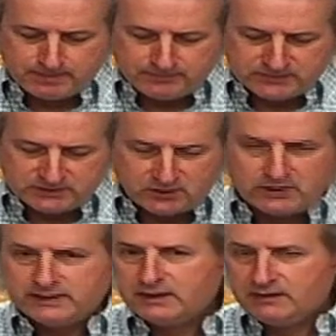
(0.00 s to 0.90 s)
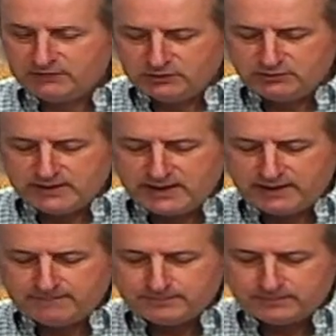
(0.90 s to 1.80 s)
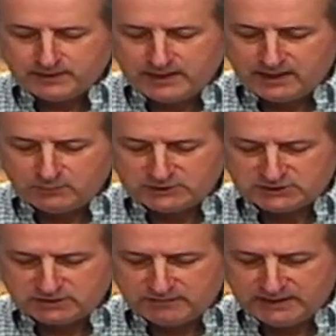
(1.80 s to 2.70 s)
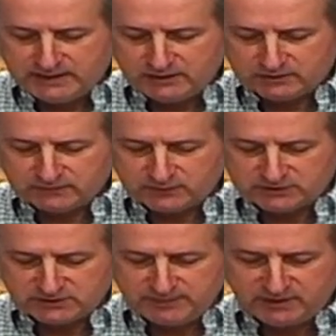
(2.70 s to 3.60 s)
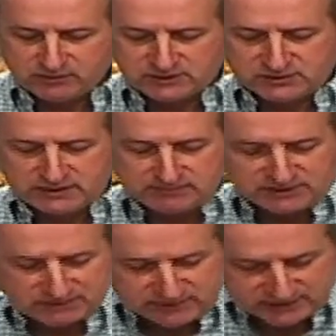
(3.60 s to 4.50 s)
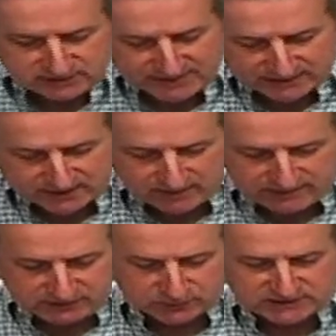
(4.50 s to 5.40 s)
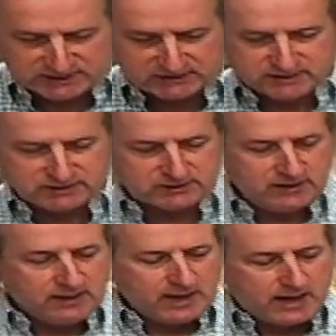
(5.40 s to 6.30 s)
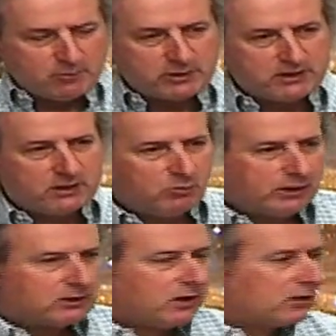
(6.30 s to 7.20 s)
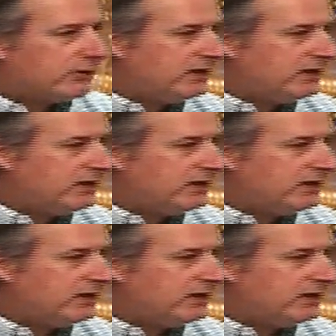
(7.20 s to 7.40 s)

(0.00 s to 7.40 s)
The dawning of a new day. And which is the beginning of the first appearance of something. Something that's about to come into existence. I want to know, where are we